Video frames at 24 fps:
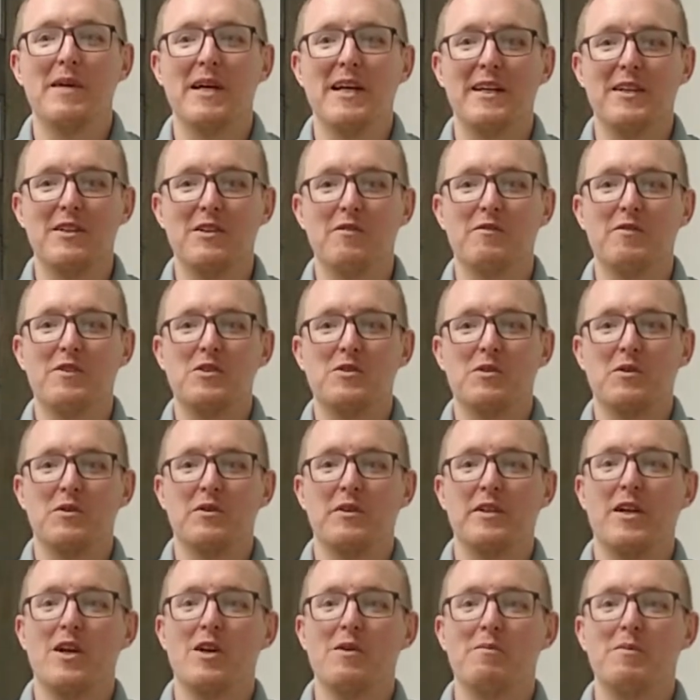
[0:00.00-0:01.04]
manual physical
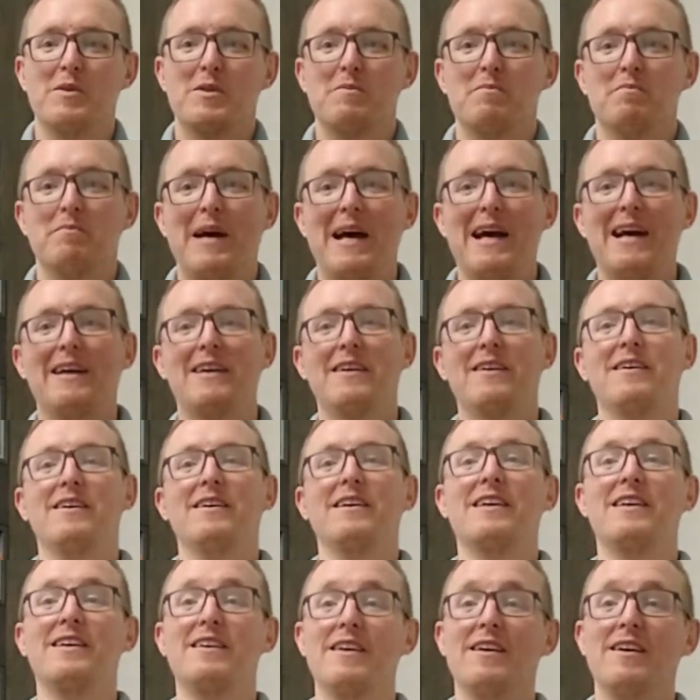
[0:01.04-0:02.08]
therapist, back
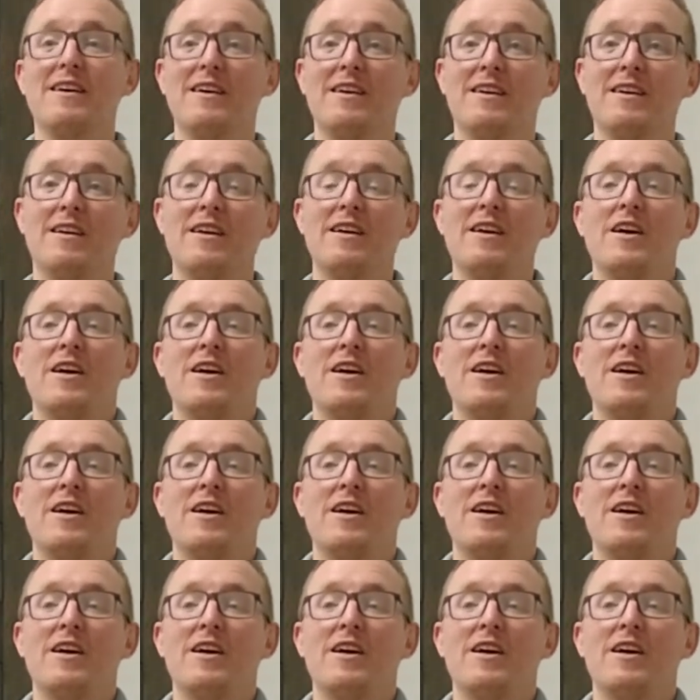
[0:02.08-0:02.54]
again